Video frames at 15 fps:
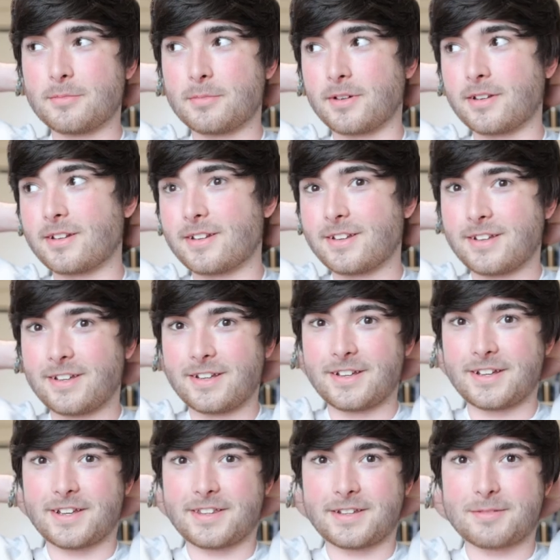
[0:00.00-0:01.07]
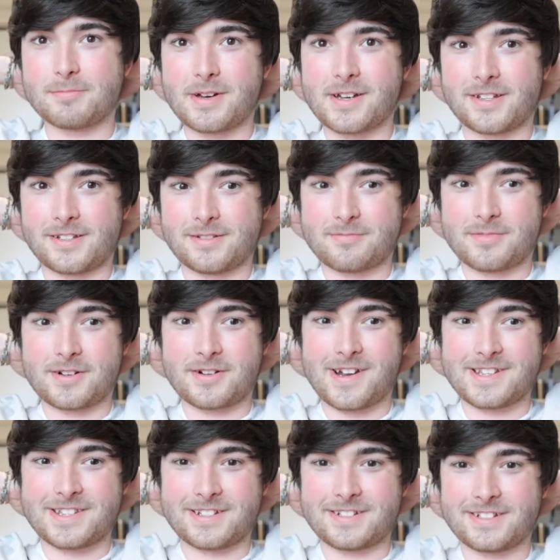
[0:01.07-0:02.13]
but I think my
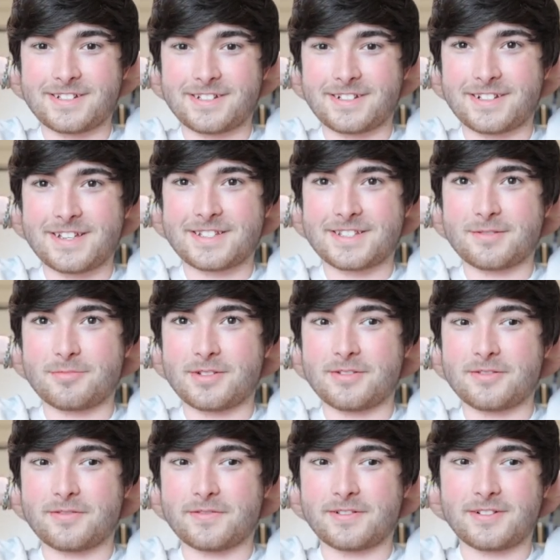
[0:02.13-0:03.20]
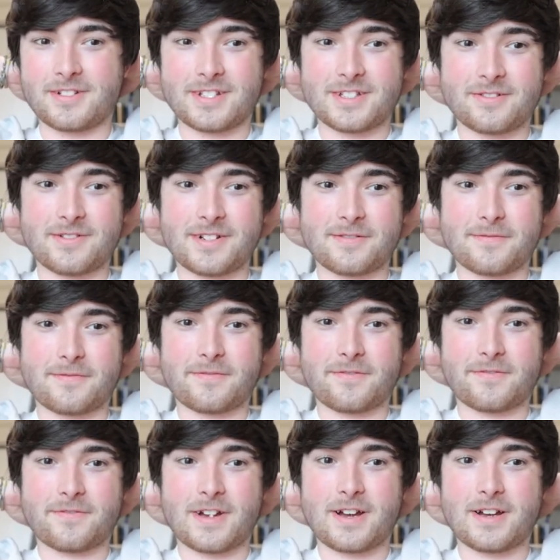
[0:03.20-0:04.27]
procrastinating has to be over. It's around
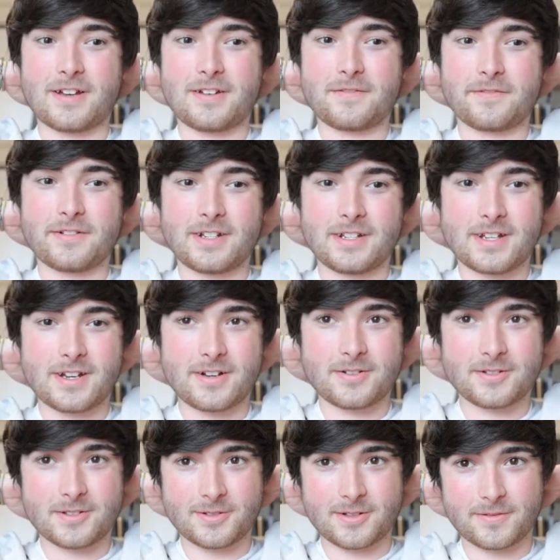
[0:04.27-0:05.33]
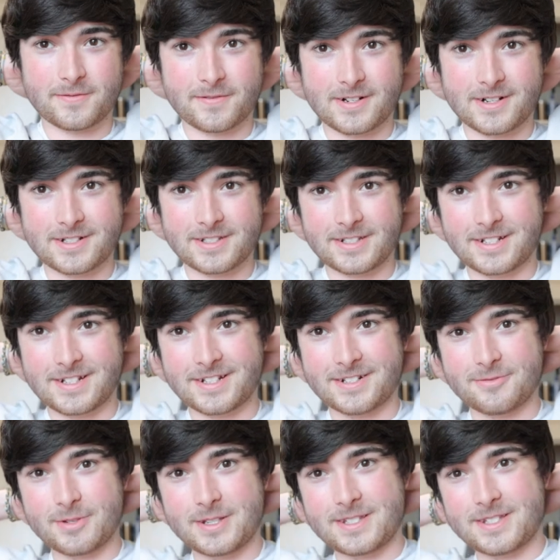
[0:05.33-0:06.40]
five right now, so I've honestly kind
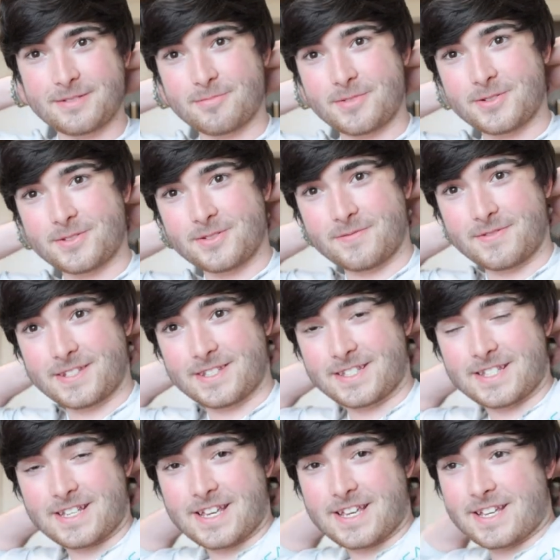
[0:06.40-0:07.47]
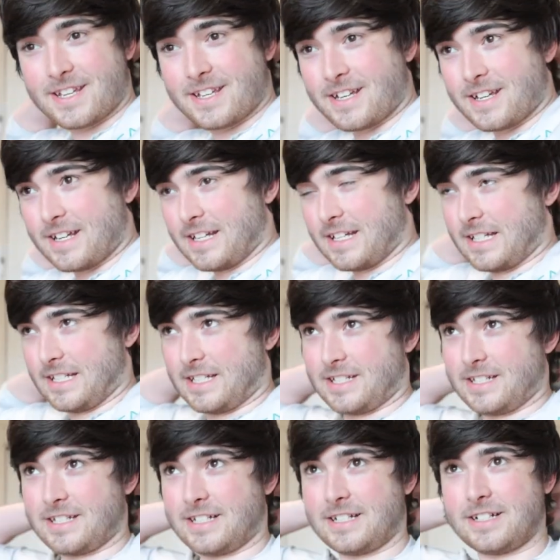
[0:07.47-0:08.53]
of wasted most of this day.
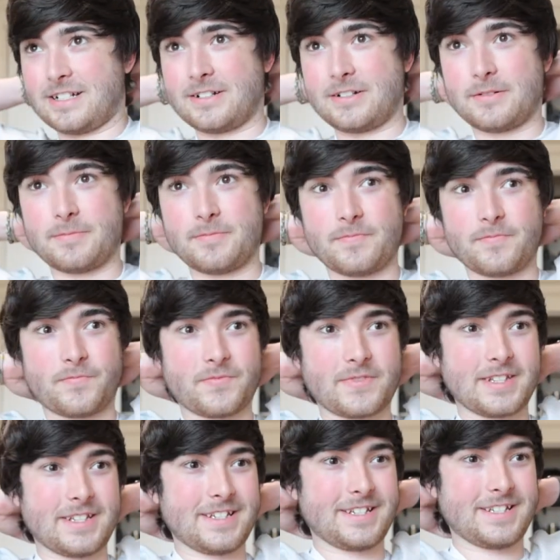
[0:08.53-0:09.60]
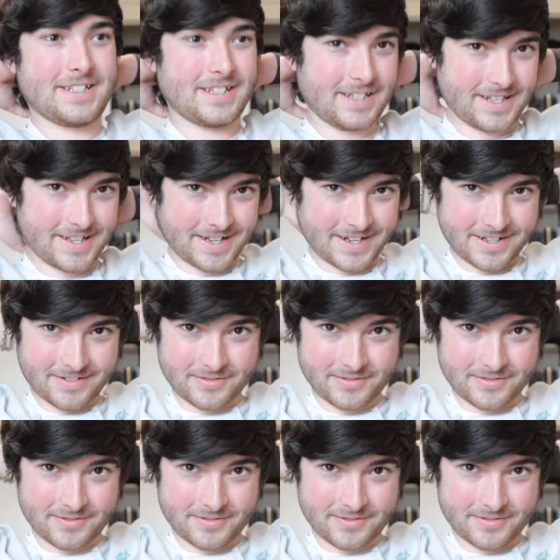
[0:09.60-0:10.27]
Um, yeah, I